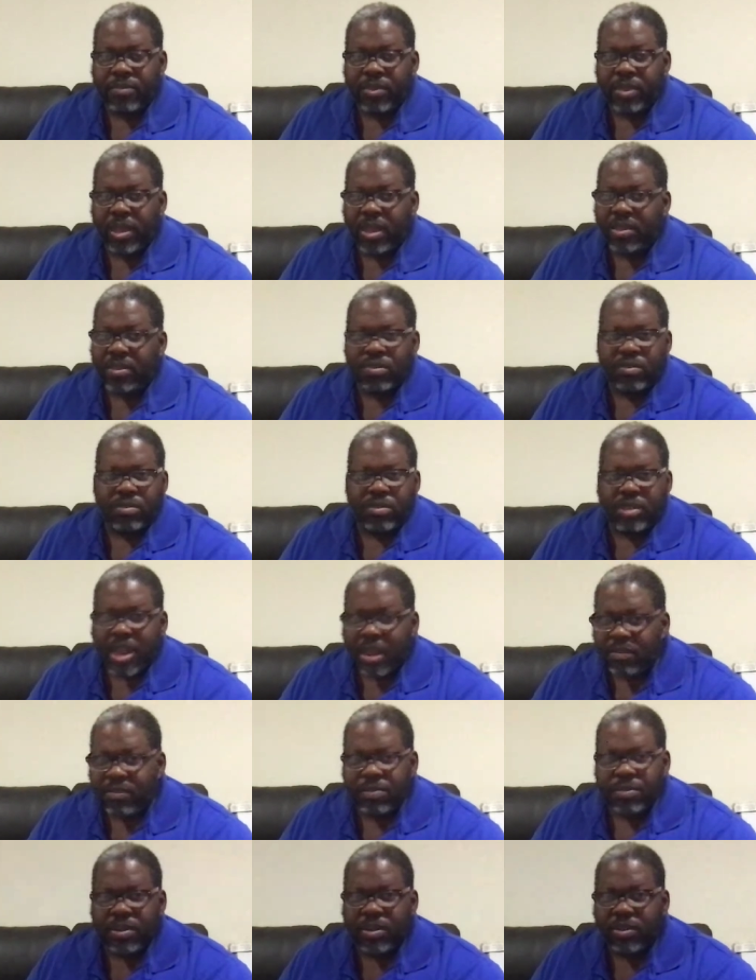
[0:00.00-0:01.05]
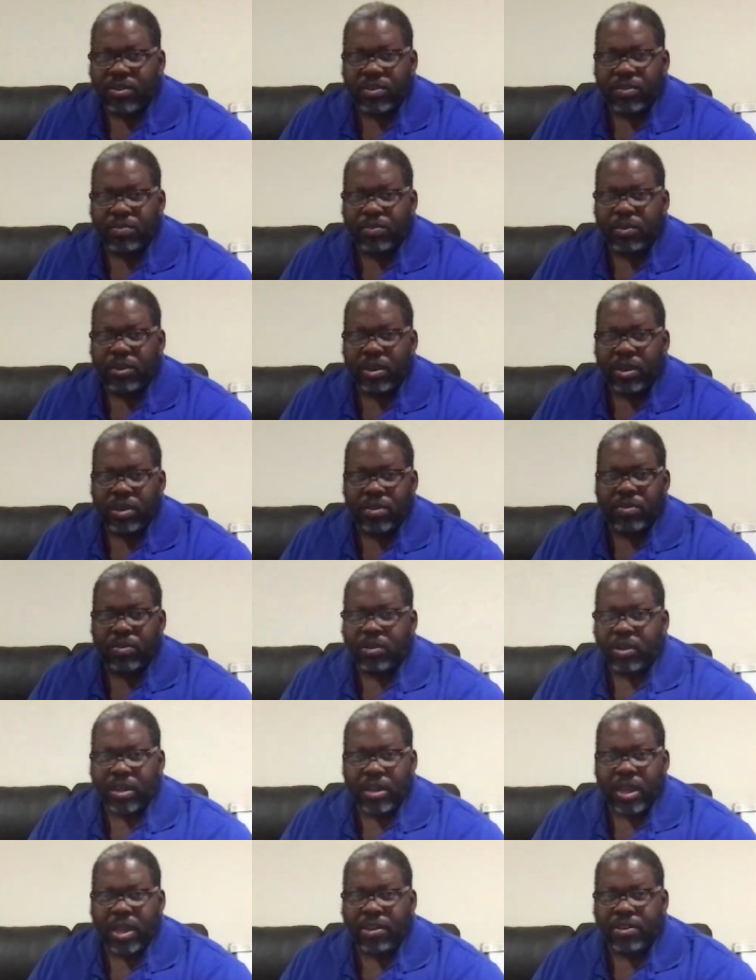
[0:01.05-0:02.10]
and you'll never be disappointed in your
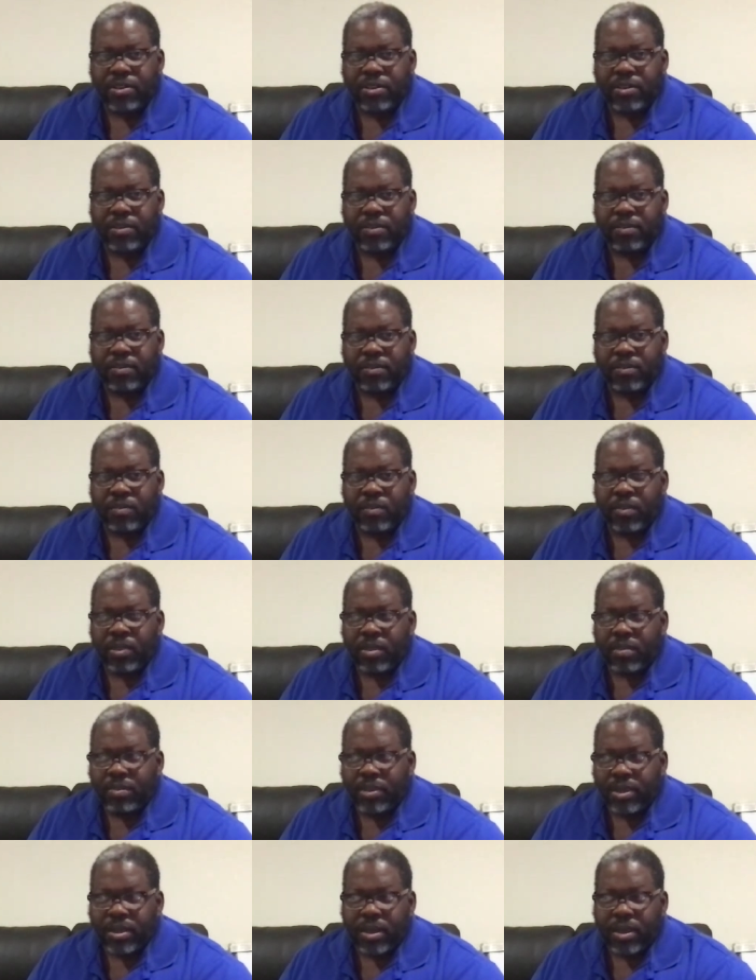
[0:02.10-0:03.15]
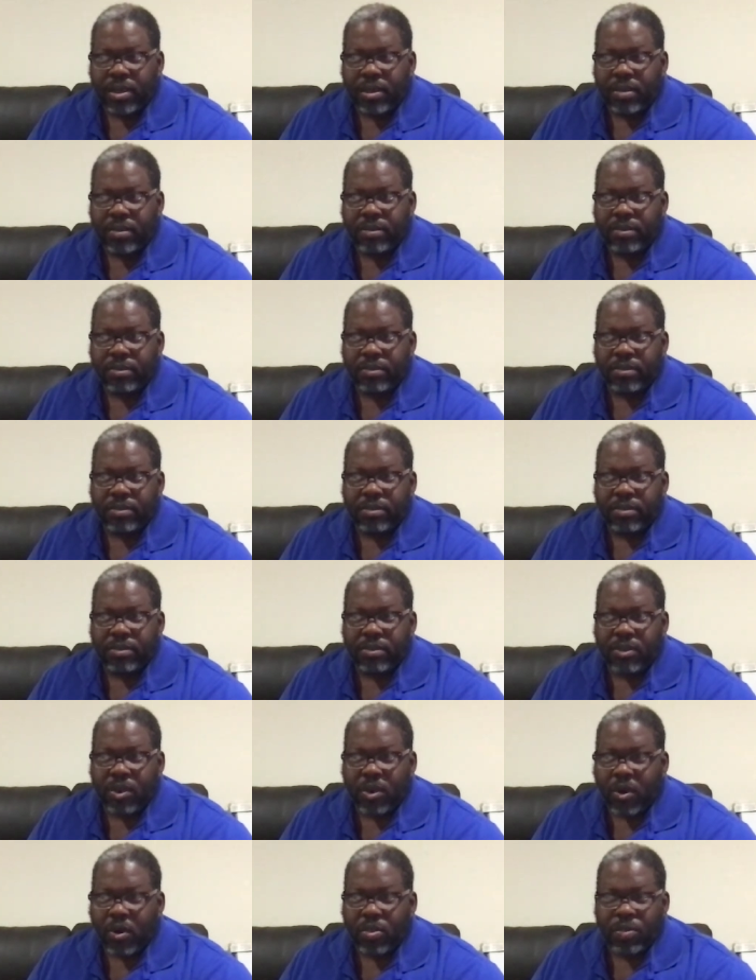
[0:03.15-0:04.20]
collection, because
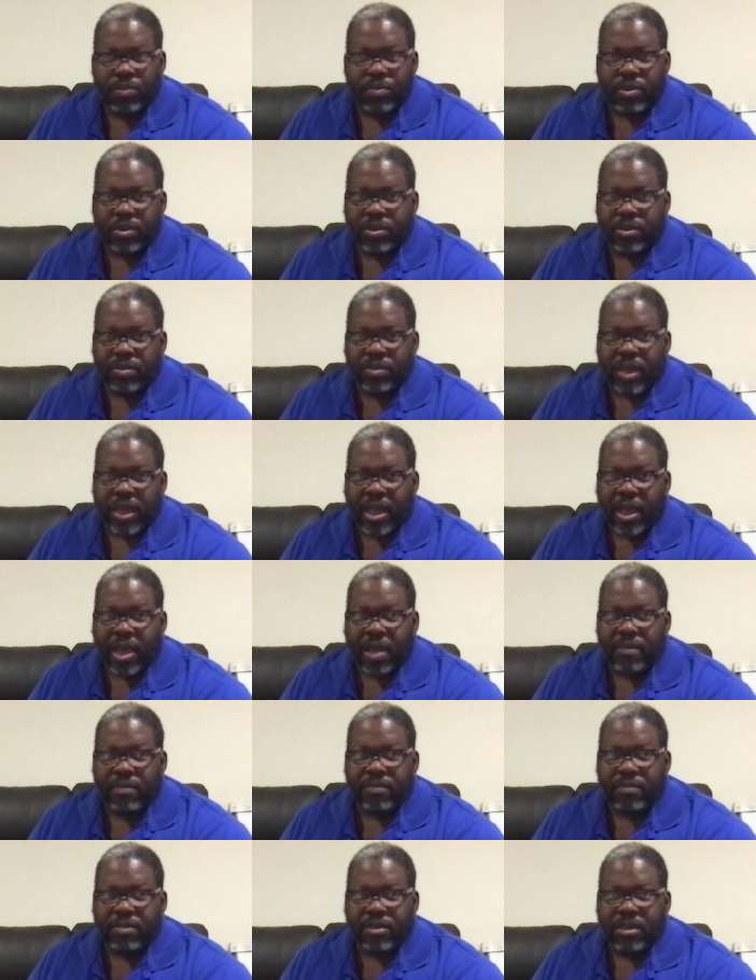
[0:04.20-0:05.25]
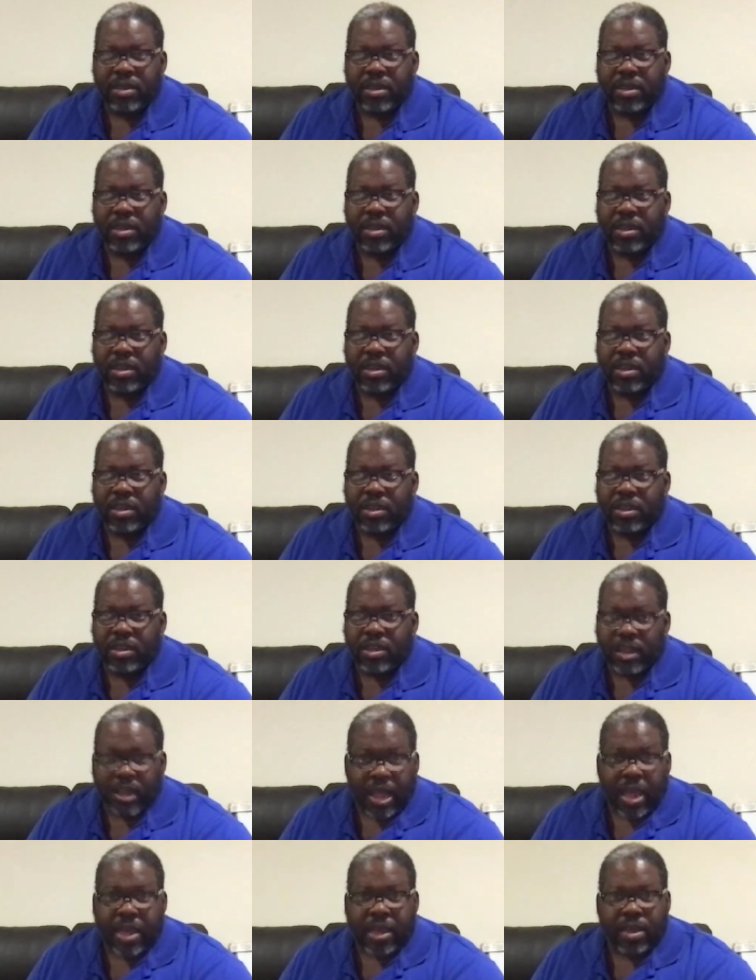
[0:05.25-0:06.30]
all the books you have, you
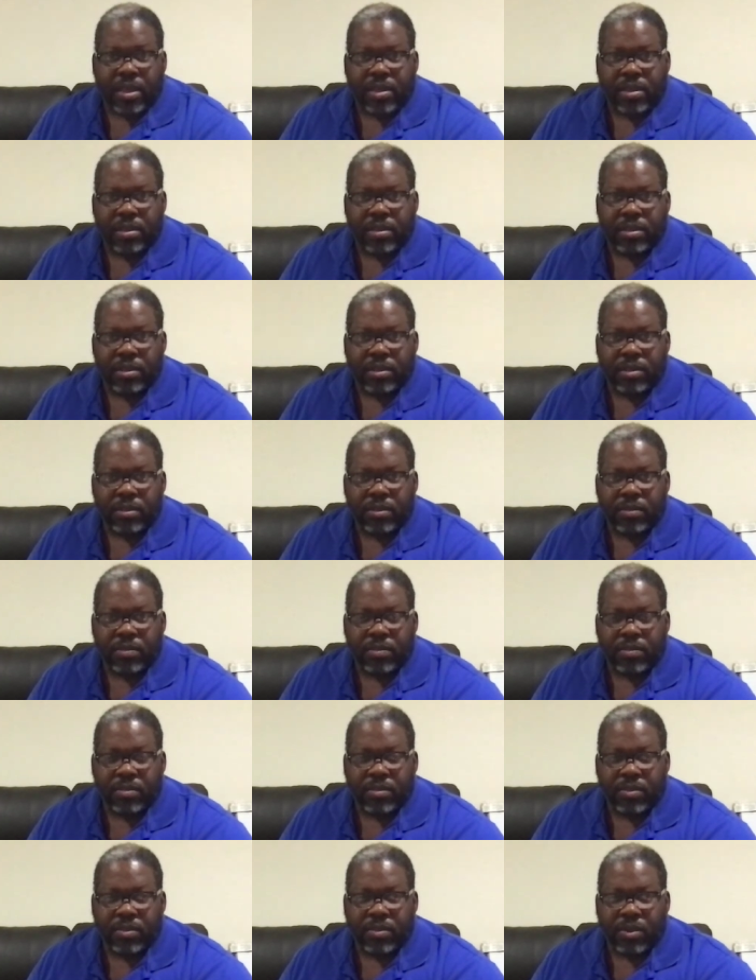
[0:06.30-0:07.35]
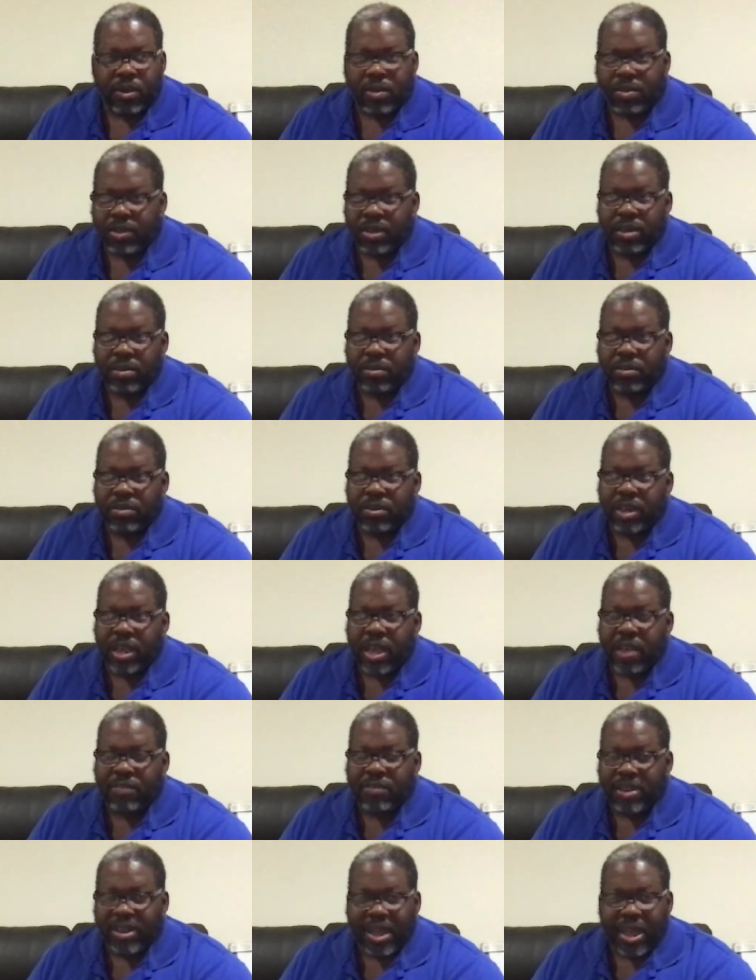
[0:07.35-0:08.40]
like. All the heroes you
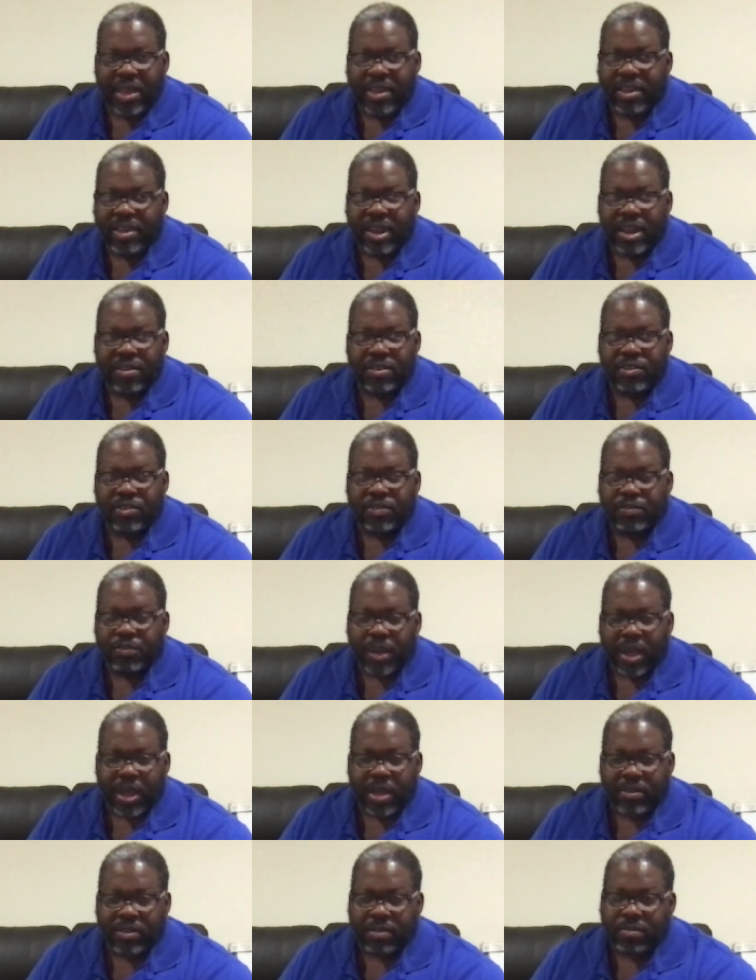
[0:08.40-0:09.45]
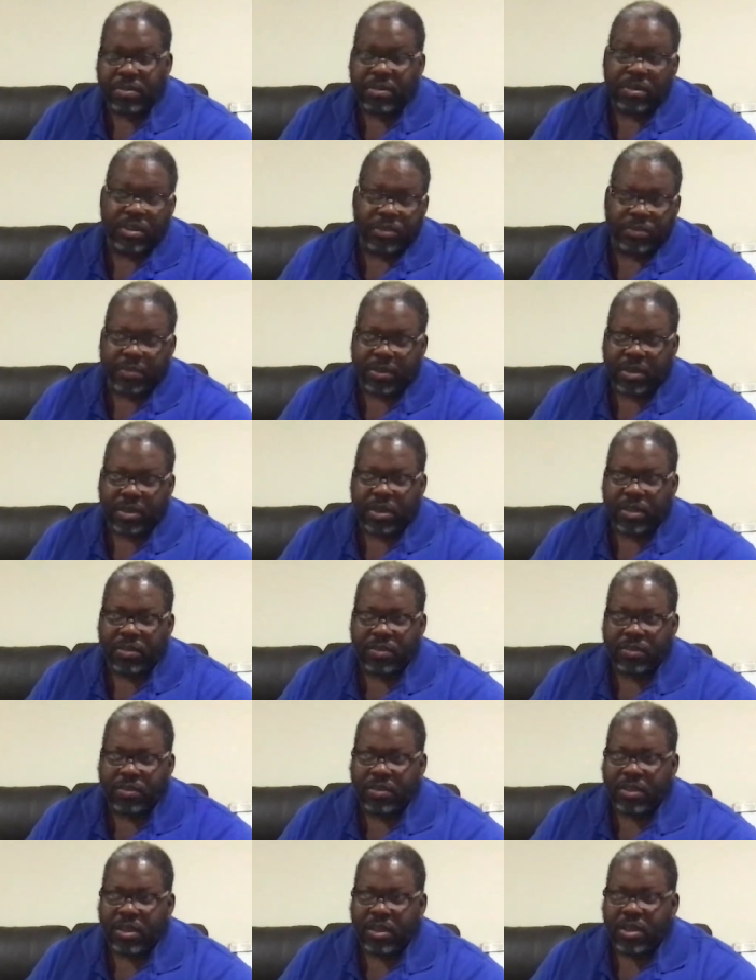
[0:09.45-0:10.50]
have, you like. You're not just buying something just
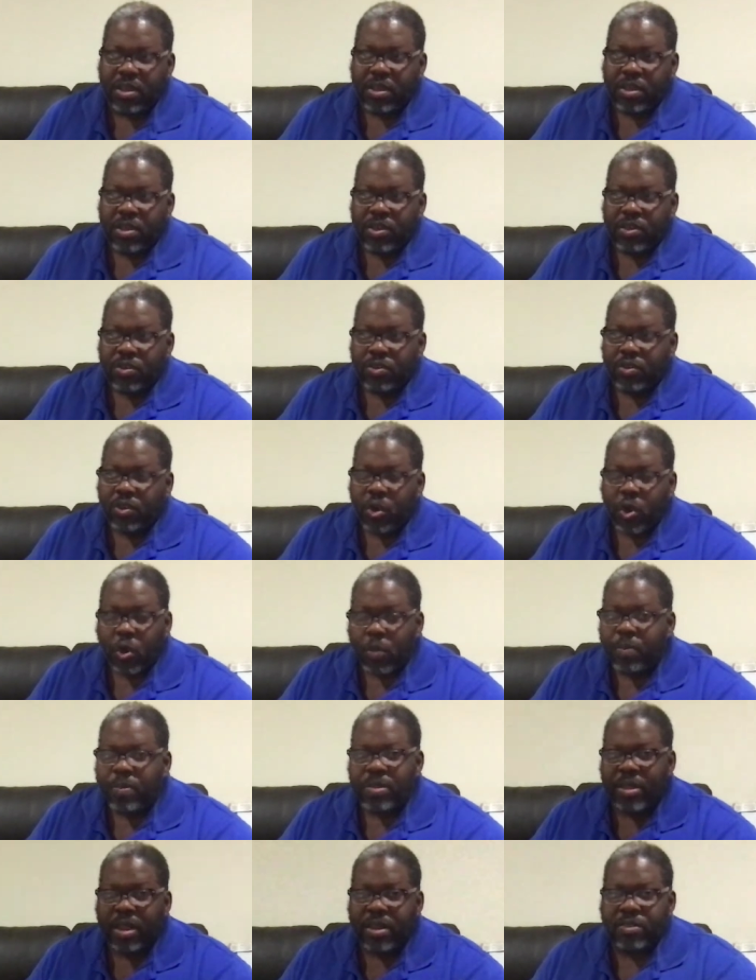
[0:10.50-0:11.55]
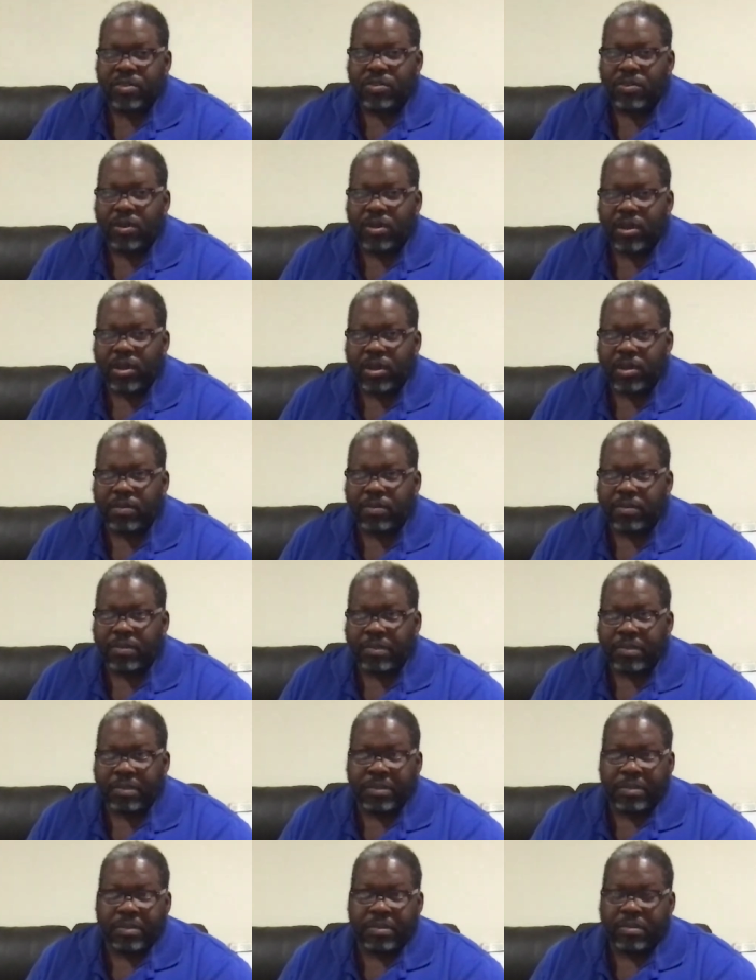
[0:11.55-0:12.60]
because you're hoping that it's going to
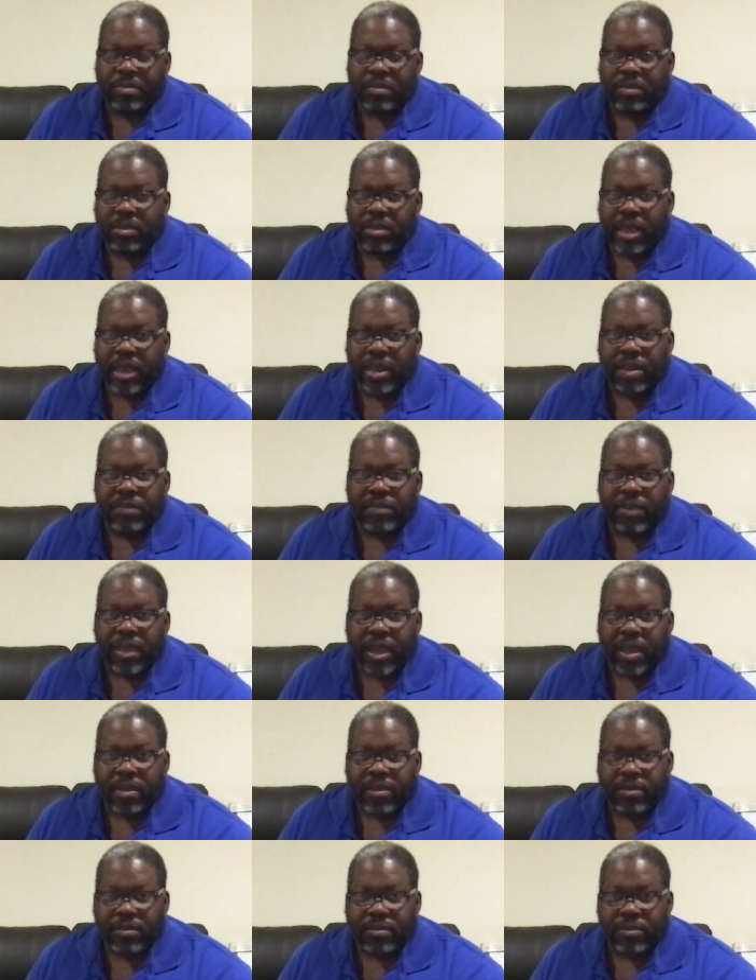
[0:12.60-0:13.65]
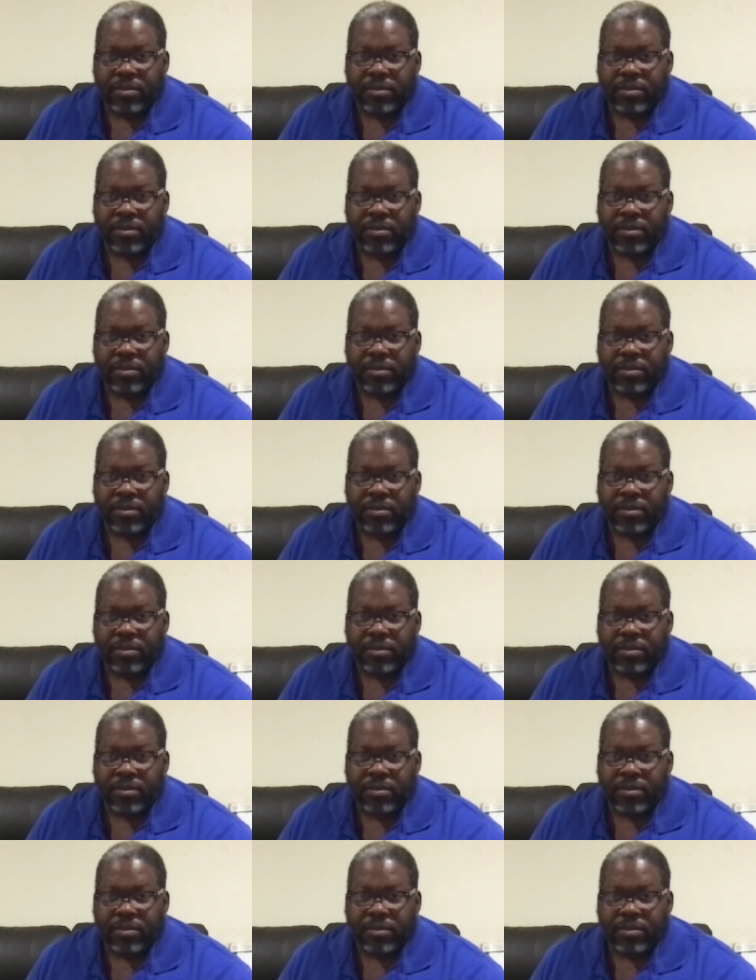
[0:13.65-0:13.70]
gain in value.